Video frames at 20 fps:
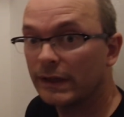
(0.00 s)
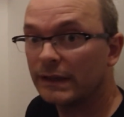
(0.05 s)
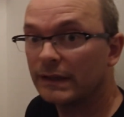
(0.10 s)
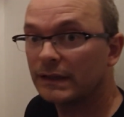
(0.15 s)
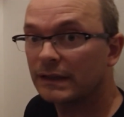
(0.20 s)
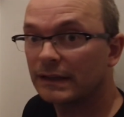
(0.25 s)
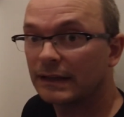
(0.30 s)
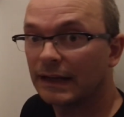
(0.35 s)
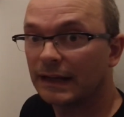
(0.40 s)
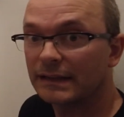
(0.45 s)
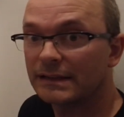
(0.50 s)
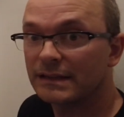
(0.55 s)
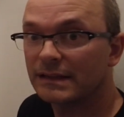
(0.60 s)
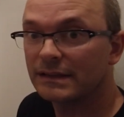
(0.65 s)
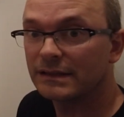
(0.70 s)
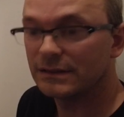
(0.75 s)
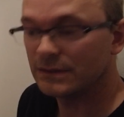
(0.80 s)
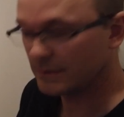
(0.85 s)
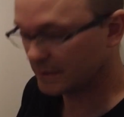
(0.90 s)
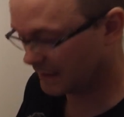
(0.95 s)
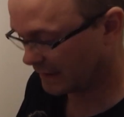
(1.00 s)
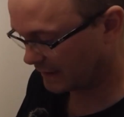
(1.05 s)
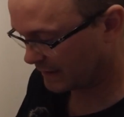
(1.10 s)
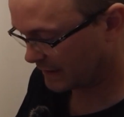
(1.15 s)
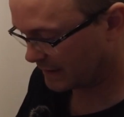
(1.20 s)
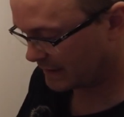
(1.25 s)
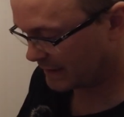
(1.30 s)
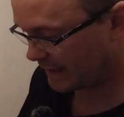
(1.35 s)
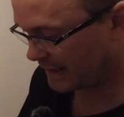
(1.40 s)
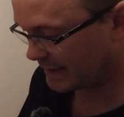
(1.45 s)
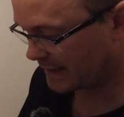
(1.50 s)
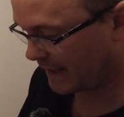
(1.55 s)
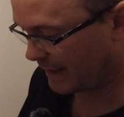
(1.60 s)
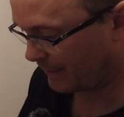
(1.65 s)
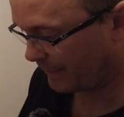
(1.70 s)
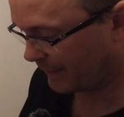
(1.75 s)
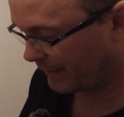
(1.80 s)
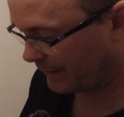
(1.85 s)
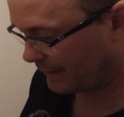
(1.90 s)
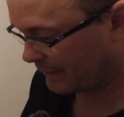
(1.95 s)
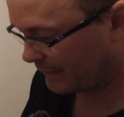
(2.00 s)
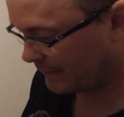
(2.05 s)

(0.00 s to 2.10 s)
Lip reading: we connect using setup.